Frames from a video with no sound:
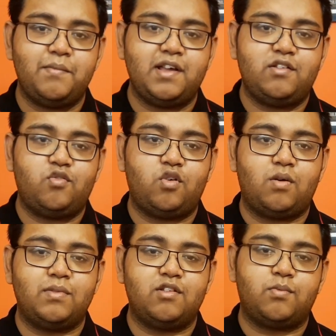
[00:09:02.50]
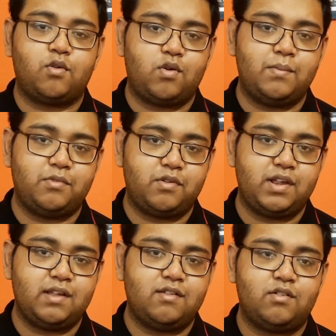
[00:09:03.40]
image from this Poco
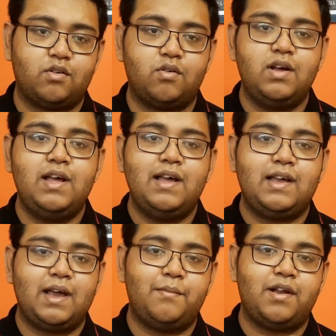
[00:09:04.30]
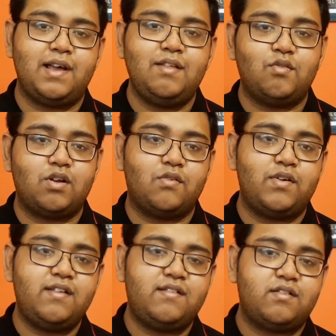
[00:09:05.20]
M3. So camera is one
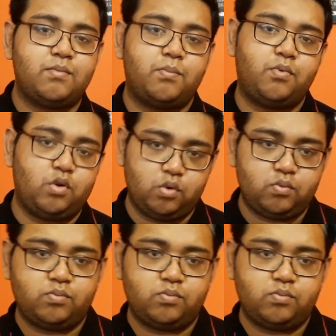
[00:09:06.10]
of its pro.